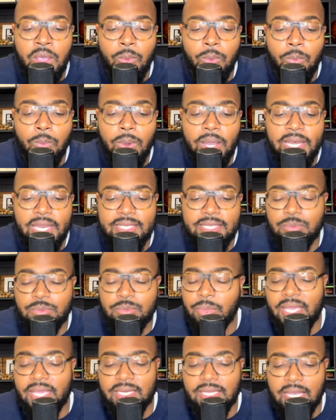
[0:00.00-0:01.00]
what is
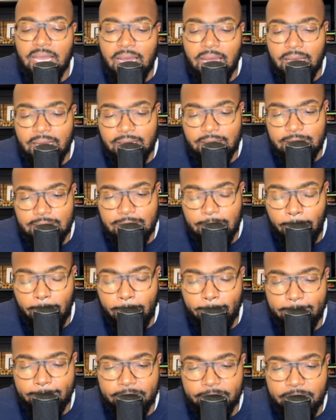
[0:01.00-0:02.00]
mankind
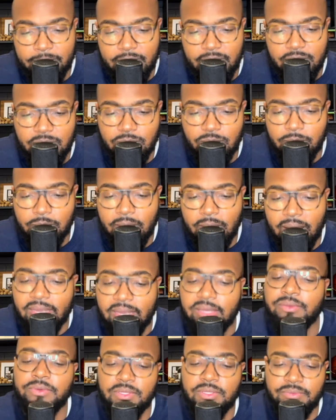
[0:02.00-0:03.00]
that you are
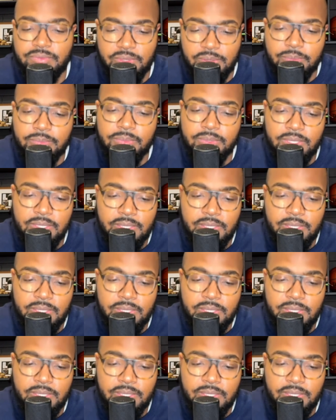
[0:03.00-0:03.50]
mindful of him?